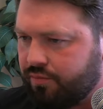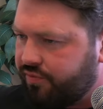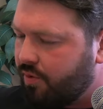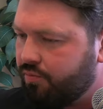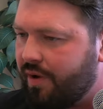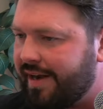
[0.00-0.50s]

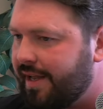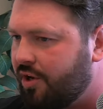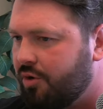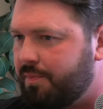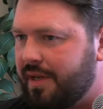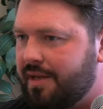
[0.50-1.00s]
from Reddit,
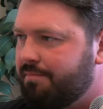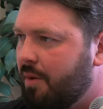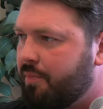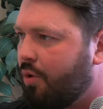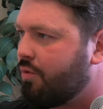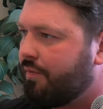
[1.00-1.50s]
could be
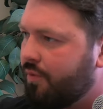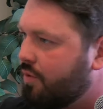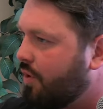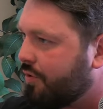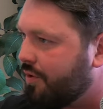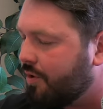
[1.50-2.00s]
apocryphal,
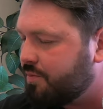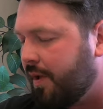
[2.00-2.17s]
God knows,